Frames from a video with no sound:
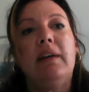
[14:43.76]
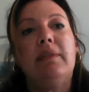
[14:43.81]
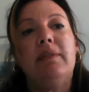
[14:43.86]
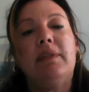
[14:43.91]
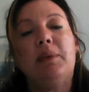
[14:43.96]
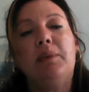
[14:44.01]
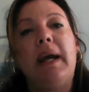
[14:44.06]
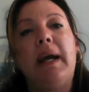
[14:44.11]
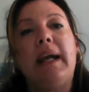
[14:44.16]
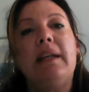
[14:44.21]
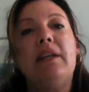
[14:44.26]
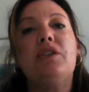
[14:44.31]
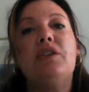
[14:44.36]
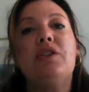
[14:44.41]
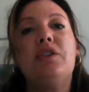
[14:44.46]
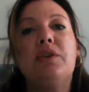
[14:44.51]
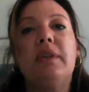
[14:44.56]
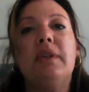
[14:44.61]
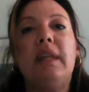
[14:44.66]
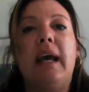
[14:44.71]
the way to
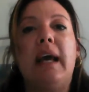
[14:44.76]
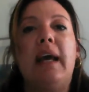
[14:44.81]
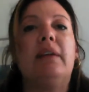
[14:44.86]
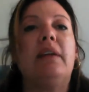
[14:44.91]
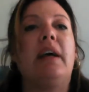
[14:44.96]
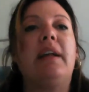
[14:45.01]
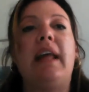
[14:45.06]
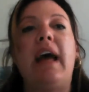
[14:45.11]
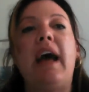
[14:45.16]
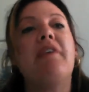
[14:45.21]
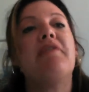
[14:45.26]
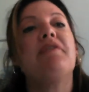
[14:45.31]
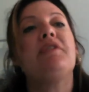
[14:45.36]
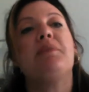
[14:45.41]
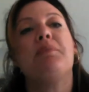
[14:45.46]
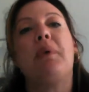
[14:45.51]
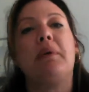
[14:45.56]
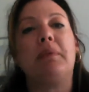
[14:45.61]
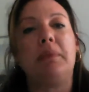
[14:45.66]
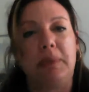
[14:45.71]
do that, I'd have to
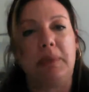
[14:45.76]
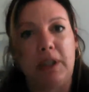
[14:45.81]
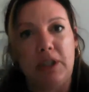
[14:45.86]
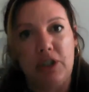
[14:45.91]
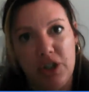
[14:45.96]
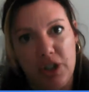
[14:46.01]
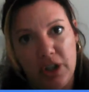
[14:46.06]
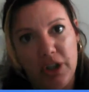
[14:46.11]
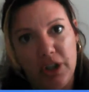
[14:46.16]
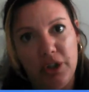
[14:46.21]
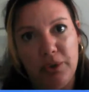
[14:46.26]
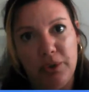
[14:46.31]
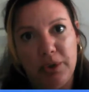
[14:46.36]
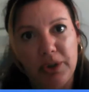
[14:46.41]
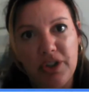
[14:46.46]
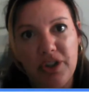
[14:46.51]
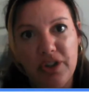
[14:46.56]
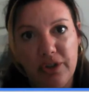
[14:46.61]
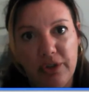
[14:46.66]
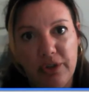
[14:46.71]
probably show you on
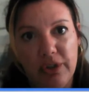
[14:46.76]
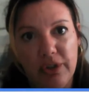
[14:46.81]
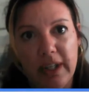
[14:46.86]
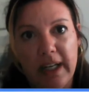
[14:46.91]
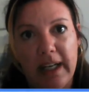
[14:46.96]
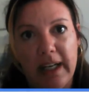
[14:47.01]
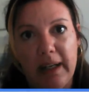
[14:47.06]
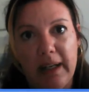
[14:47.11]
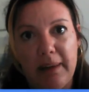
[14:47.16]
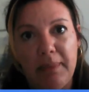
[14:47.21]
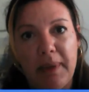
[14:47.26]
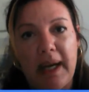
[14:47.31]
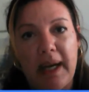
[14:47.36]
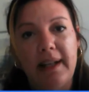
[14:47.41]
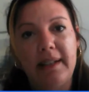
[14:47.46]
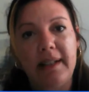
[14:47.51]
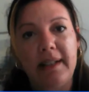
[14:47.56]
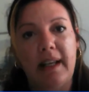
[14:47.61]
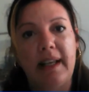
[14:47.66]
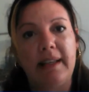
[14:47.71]
the screen,
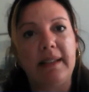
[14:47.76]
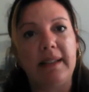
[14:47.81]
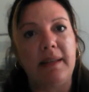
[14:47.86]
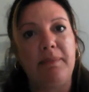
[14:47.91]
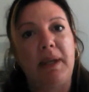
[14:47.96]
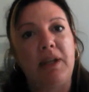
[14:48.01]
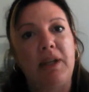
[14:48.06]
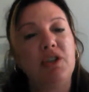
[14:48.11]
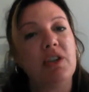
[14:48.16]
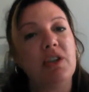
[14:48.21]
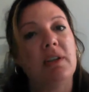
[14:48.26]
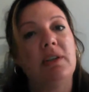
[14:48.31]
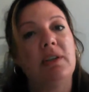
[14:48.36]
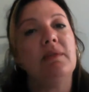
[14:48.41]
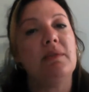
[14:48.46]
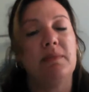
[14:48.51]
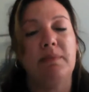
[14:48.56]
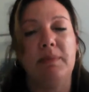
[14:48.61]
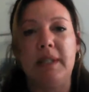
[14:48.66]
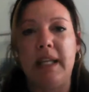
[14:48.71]
but as I mentioned,
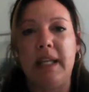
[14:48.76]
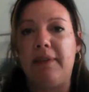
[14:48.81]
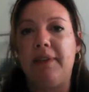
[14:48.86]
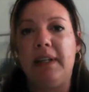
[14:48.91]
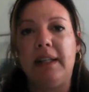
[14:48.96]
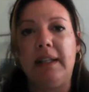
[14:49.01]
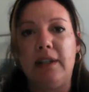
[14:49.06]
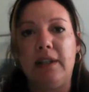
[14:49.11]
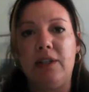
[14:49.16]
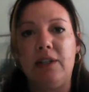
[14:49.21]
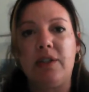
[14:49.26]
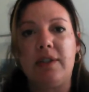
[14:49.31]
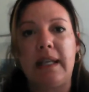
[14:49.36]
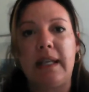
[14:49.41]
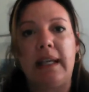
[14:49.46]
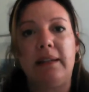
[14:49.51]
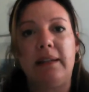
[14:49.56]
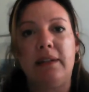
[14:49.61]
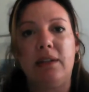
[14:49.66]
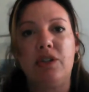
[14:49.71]
definitely just
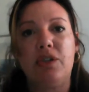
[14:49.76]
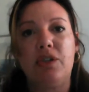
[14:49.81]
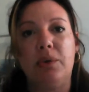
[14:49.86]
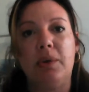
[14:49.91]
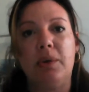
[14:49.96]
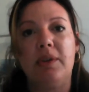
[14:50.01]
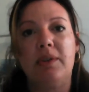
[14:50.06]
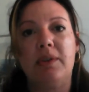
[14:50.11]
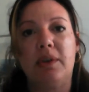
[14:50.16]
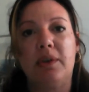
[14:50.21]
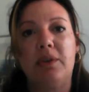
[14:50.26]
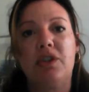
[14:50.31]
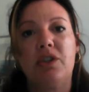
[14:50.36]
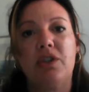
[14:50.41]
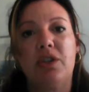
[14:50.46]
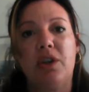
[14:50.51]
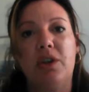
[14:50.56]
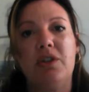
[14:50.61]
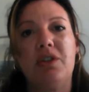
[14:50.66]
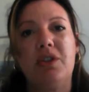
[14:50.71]
take the tour so it
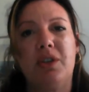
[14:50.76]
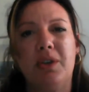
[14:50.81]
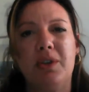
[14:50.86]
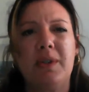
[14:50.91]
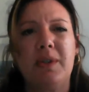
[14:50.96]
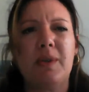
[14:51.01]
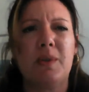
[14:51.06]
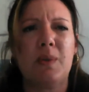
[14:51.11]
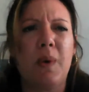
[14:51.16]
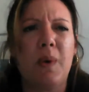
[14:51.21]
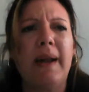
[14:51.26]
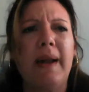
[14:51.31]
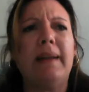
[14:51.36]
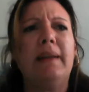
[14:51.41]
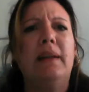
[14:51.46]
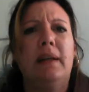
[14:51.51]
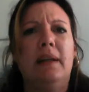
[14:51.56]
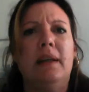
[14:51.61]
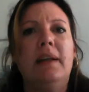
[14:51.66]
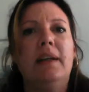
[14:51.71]
shows you, because it's quite
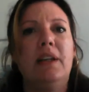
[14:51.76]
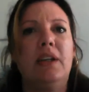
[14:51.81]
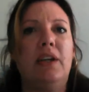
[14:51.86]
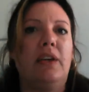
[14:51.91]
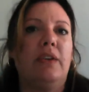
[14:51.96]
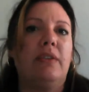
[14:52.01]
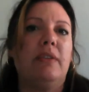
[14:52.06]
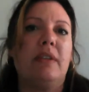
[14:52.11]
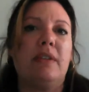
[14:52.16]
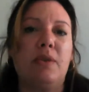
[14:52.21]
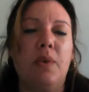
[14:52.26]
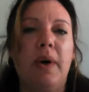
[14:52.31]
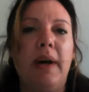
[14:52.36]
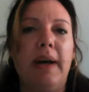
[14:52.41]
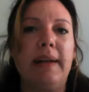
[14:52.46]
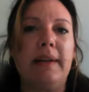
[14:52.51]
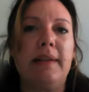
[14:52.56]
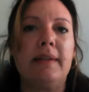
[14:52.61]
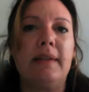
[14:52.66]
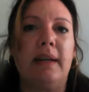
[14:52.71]
that's
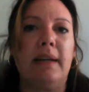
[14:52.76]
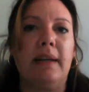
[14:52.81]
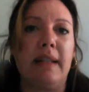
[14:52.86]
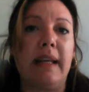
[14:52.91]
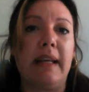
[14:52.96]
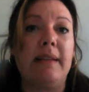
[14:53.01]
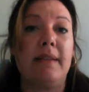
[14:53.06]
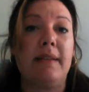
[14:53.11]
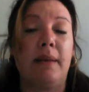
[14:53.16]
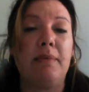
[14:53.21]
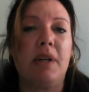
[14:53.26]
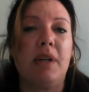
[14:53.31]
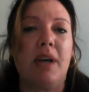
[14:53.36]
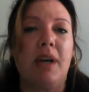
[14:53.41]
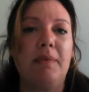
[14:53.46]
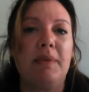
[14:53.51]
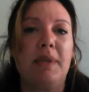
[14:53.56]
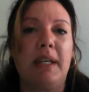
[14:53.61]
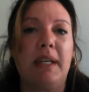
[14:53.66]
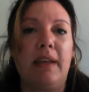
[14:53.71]
quite takes some
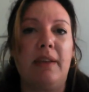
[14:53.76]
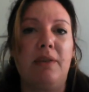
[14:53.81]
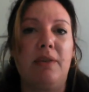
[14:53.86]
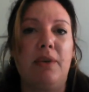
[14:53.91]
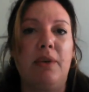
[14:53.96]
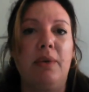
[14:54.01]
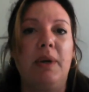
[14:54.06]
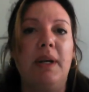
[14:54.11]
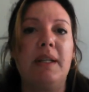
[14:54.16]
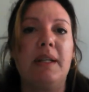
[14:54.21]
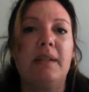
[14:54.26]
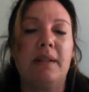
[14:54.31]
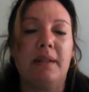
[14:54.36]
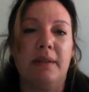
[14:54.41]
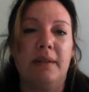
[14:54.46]
time to get through it.